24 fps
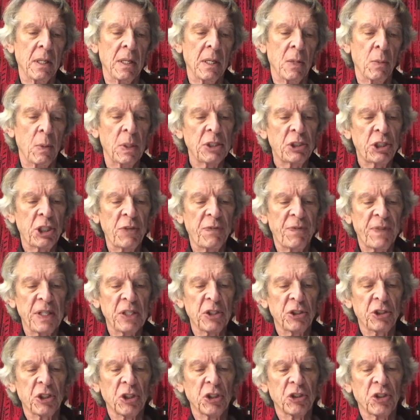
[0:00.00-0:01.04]
When she
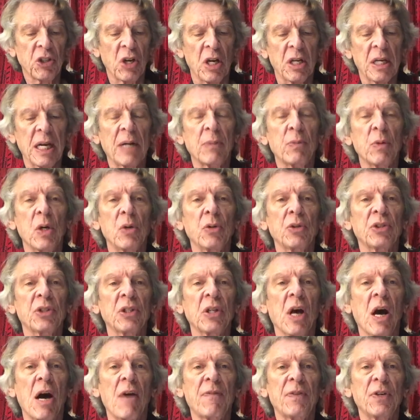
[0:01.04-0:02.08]
finished her song, I rose and
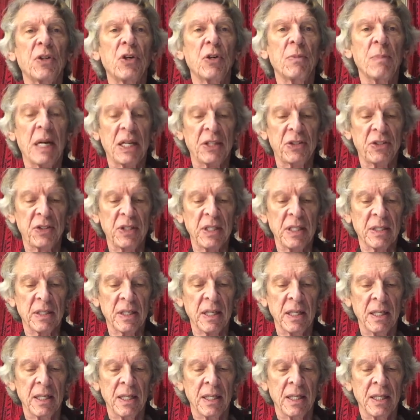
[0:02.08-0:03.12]
offered her my seat.
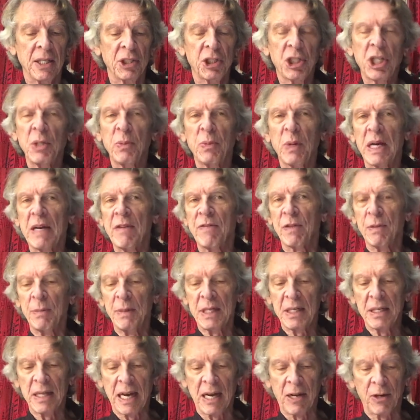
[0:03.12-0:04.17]
She waved me
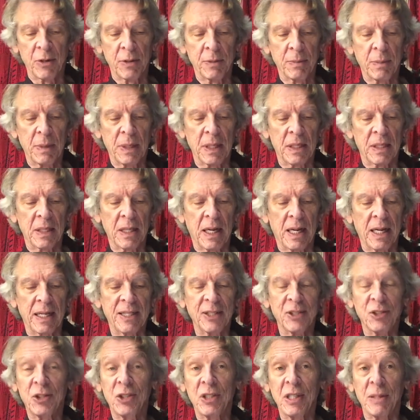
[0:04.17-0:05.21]
down, but I
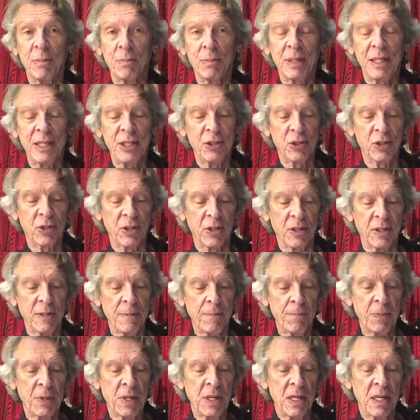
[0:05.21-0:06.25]
could see it pleased her.
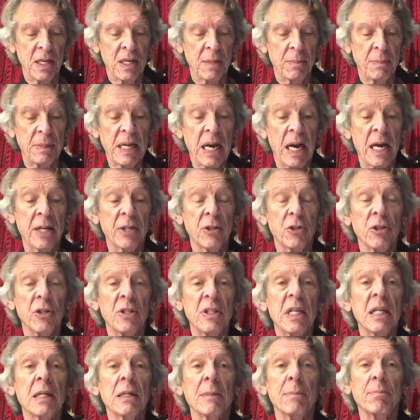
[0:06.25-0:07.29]
Behind her,
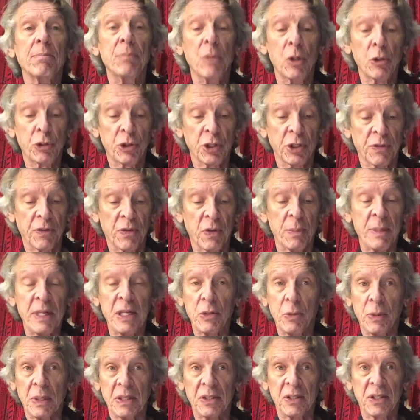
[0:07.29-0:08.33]
Dilip motioned for me
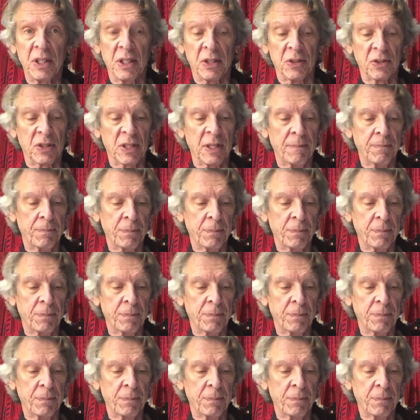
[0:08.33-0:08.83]
to insist.